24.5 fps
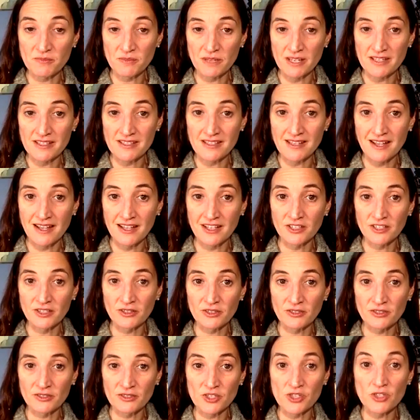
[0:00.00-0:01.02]
based on
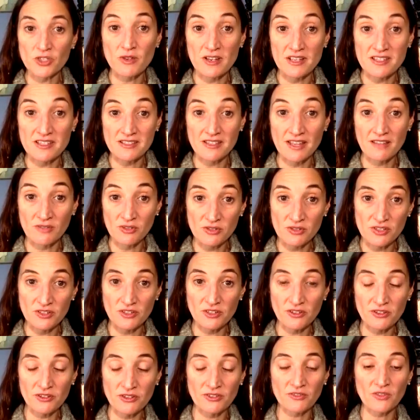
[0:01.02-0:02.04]
your stress levels and
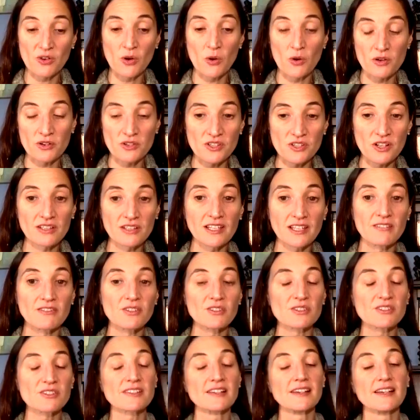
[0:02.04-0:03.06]
your cortisol
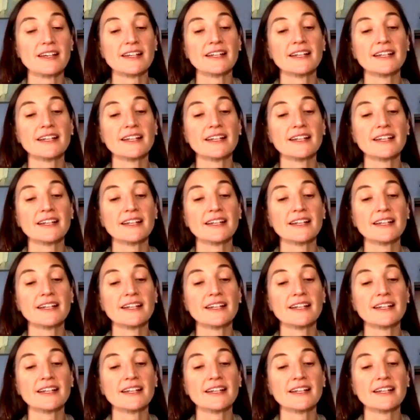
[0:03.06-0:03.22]
levels.